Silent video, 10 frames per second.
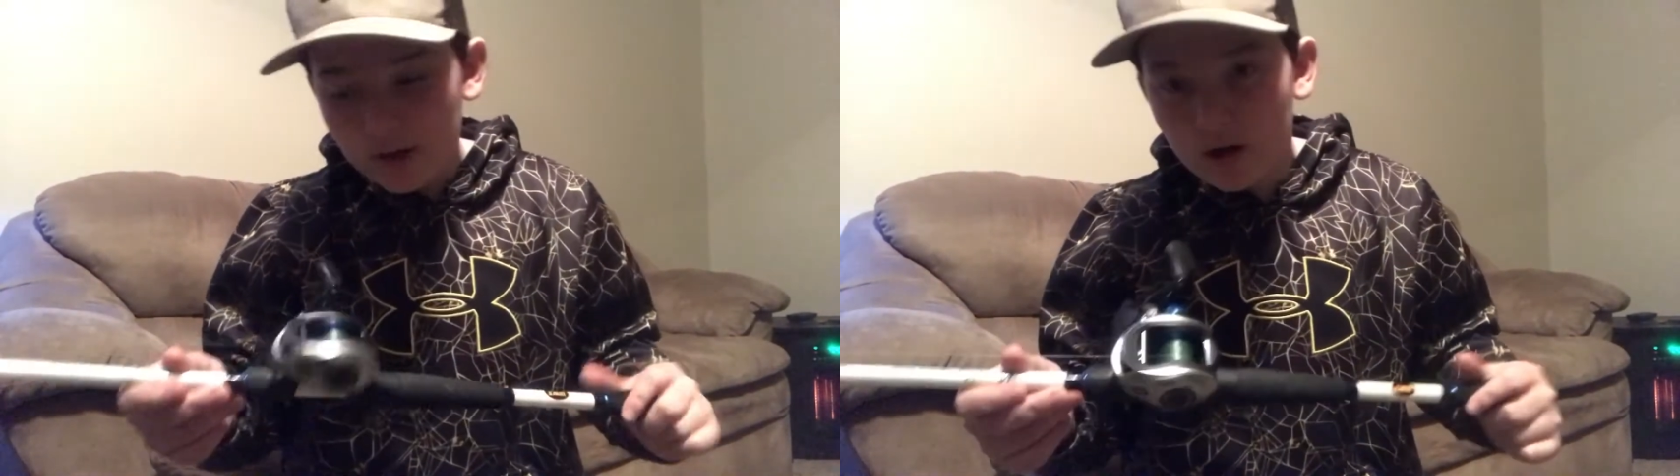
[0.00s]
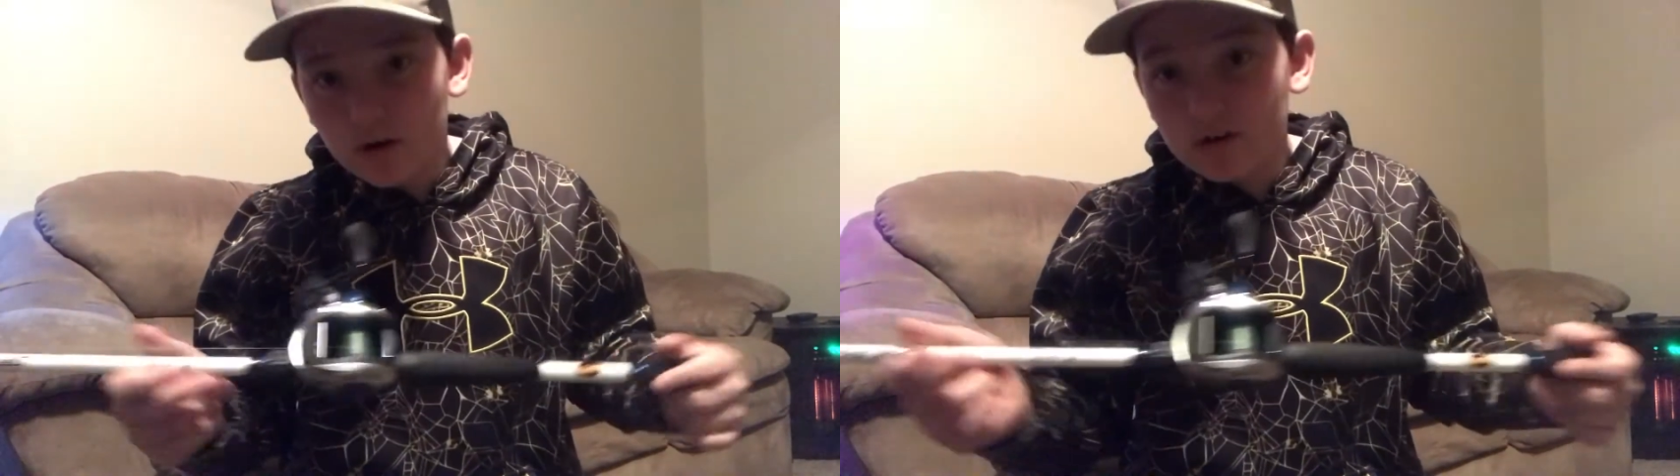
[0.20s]

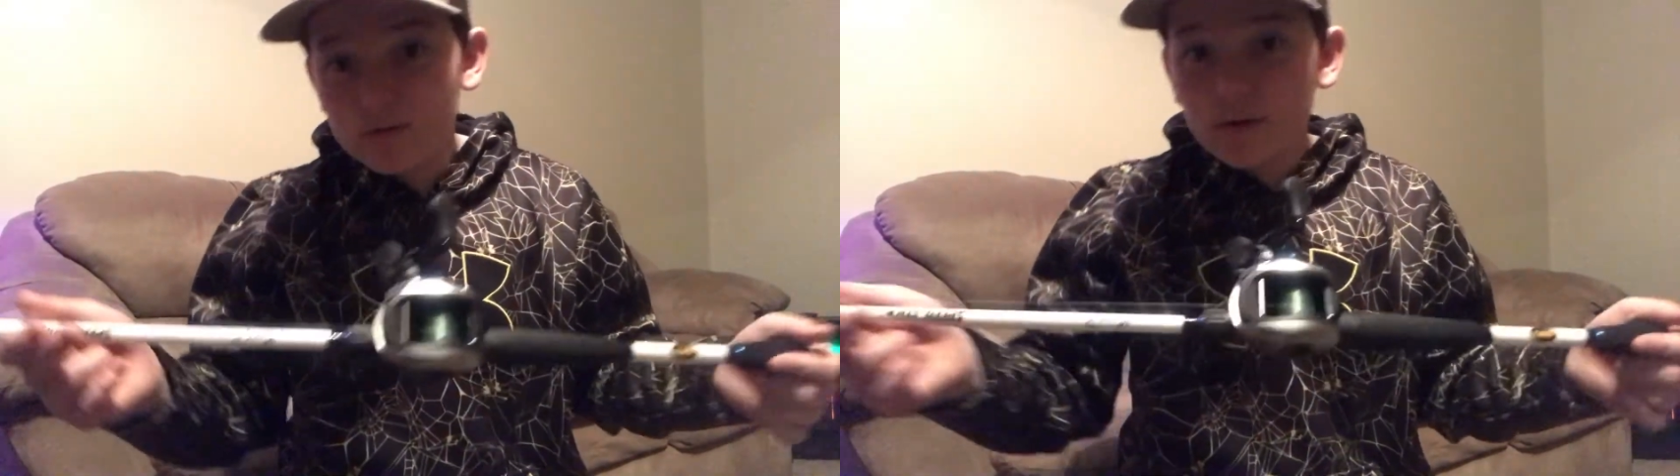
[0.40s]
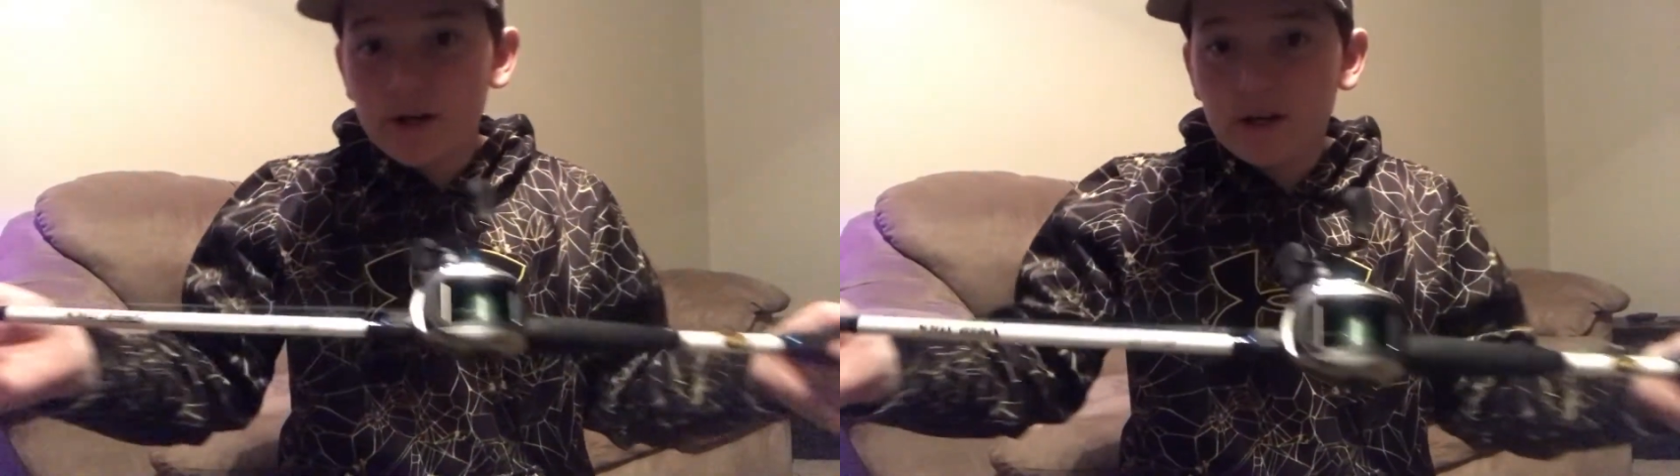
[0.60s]
got on it
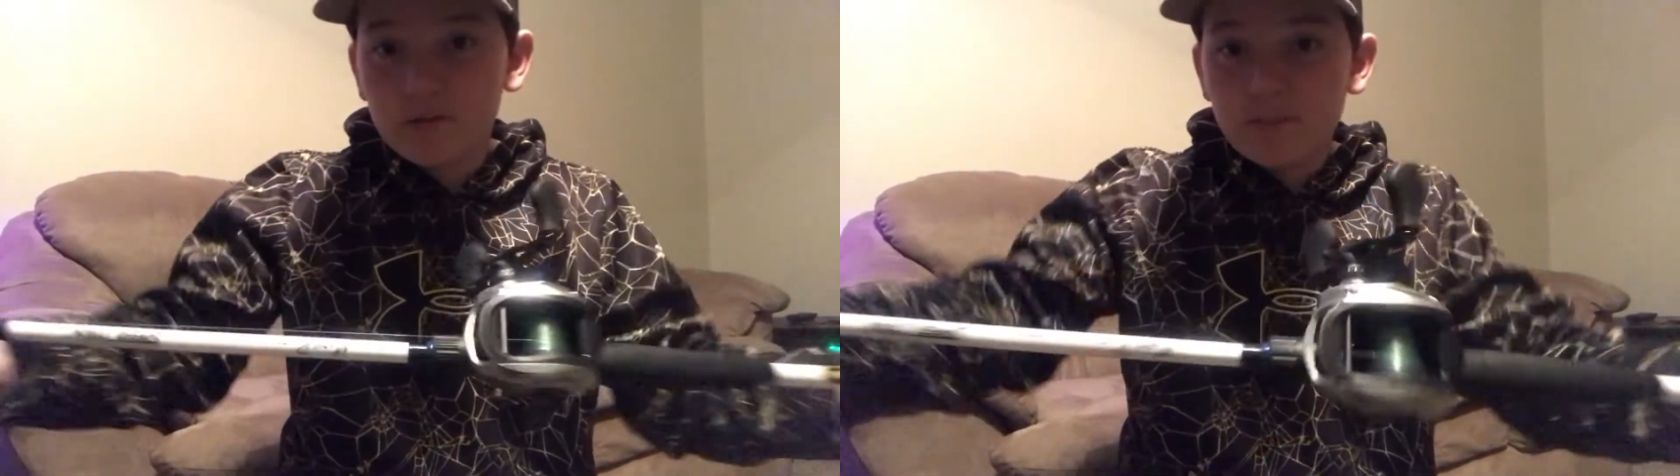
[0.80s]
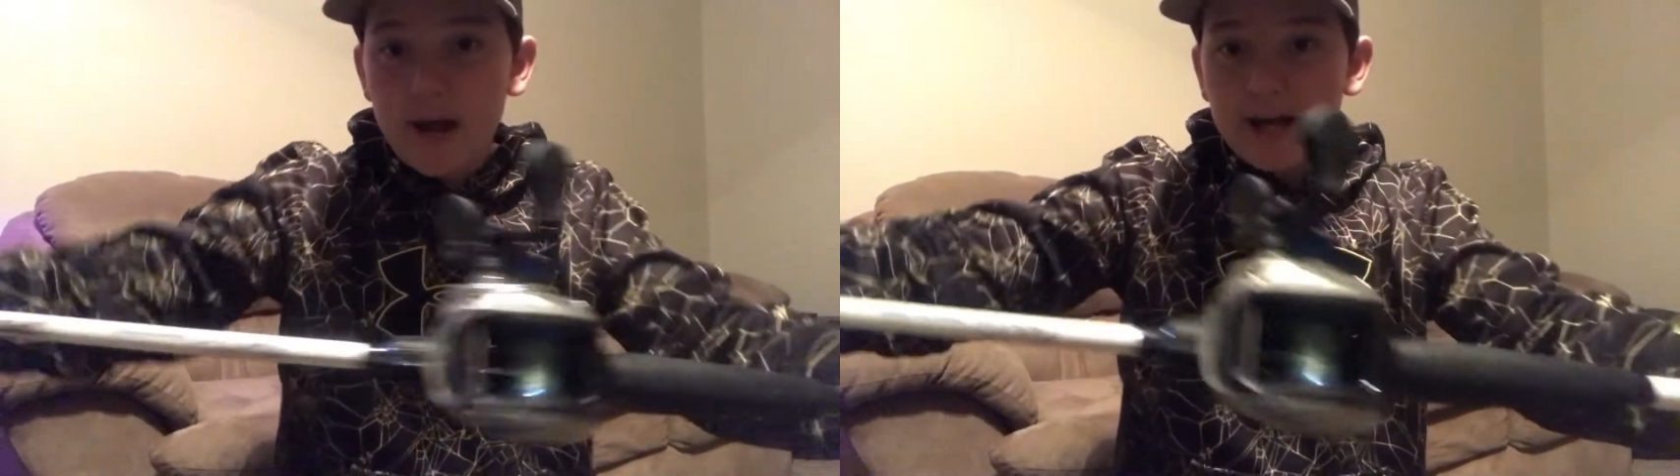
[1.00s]
right now is
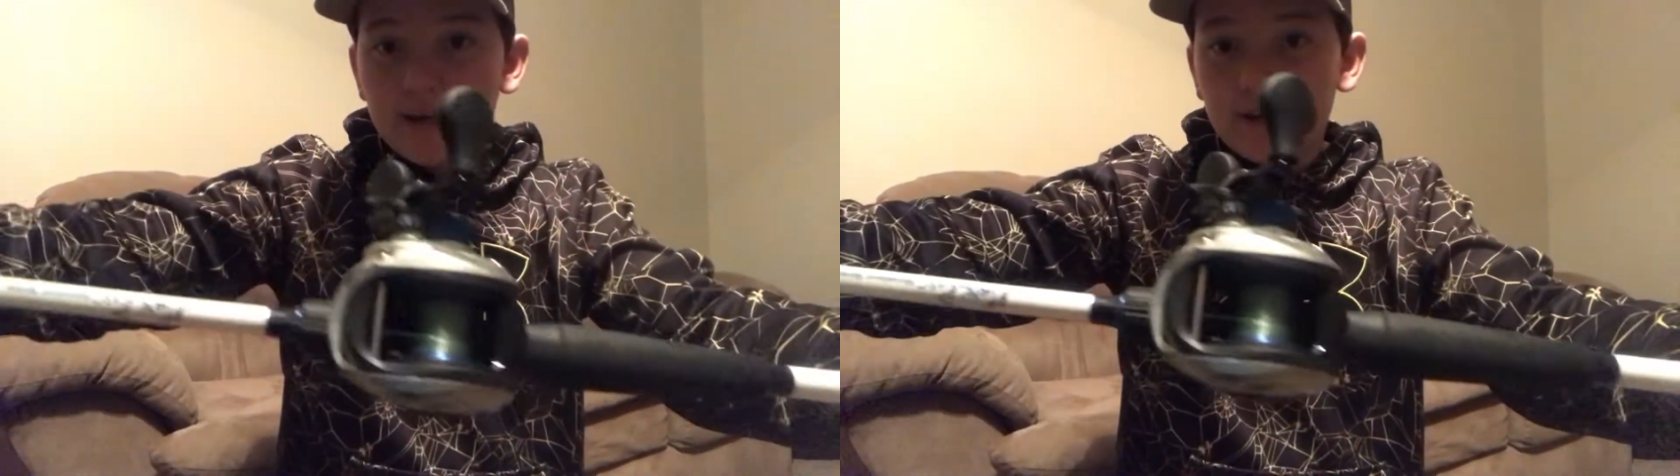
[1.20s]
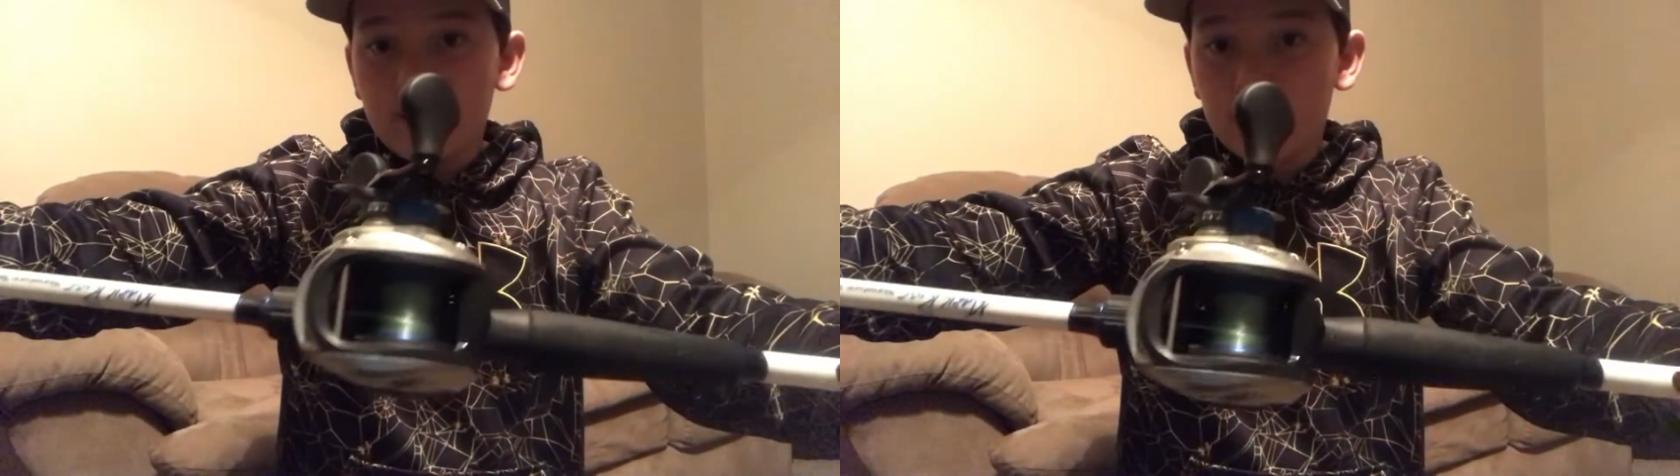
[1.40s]

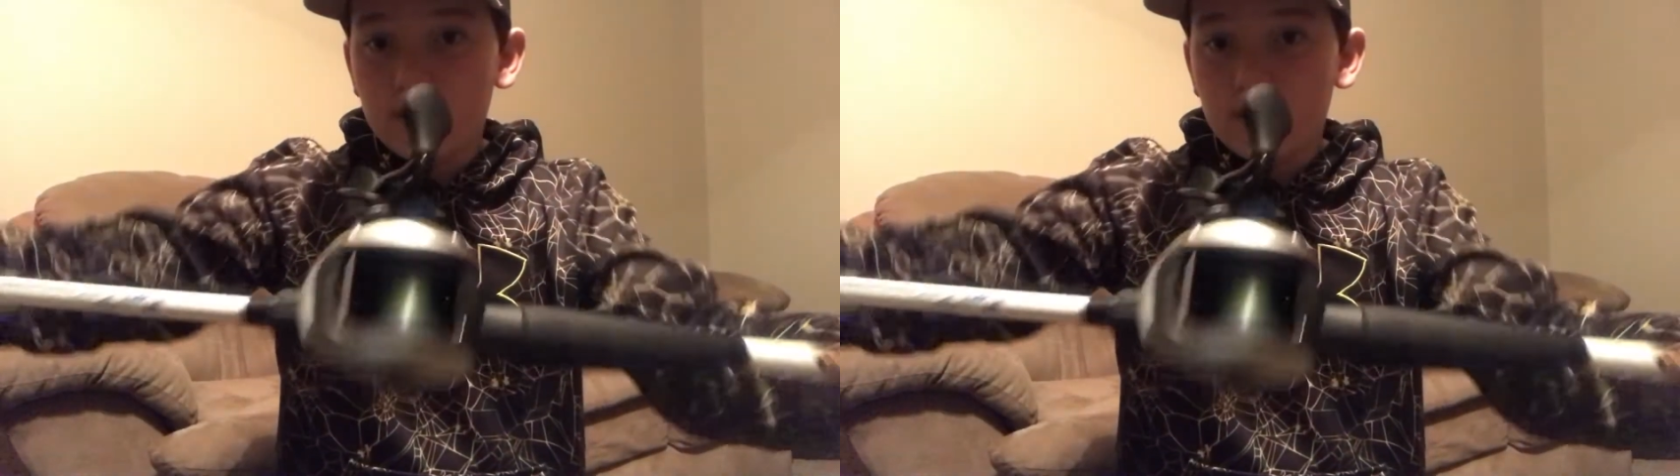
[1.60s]
backing.